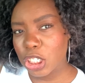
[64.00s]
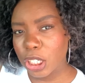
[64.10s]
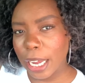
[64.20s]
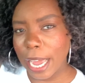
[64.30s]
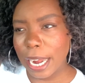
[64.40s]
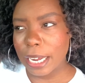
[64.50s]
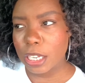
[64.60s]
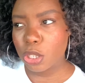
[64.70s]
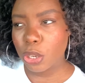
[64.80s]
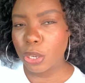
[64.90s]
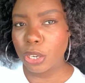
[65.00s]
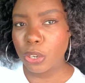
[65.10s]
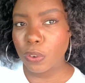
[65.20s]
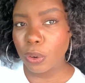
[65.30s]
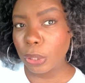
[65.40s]
had a Toyota
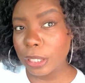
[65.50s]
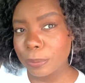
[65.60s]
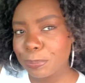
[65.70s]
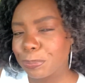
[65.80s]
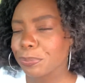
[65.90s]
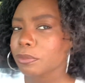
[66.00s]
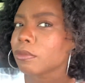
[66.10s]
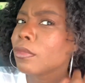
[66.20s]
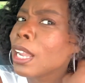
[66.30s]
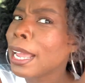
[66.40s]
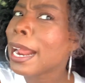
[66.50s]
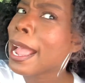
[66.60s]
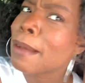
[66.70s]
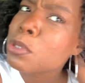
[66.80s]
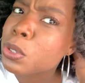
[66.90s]
Corolla. And I
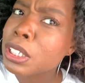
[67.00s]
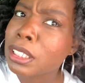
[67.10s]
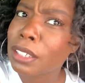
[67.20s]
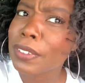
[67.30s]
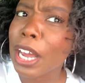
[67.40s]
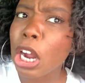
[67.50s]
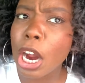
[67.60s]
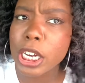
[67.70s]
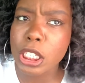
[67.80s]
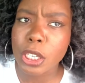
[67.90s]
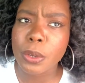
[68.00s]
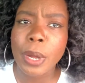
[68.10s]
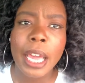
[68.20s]
absolutely love that car too.